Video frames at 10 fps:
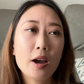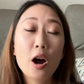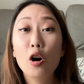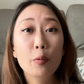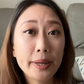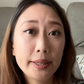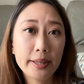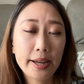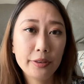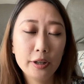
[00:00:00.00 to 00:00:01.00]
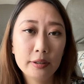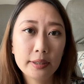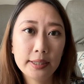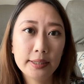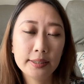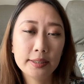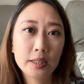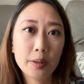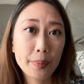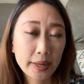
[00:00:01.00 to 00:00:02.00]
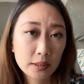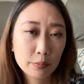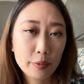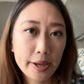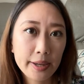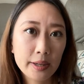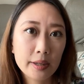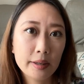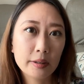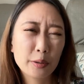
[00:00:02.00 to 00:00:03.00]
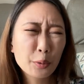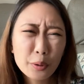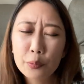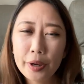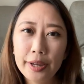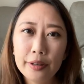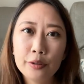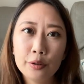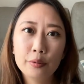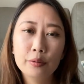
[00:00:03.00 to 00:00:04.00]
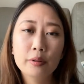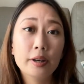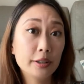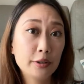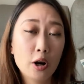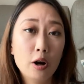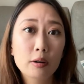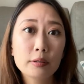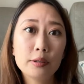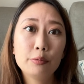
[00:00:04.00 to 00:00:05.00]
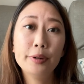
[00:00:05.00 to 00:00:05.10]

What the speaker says: hoping that there is a best way and a good way to learn tones,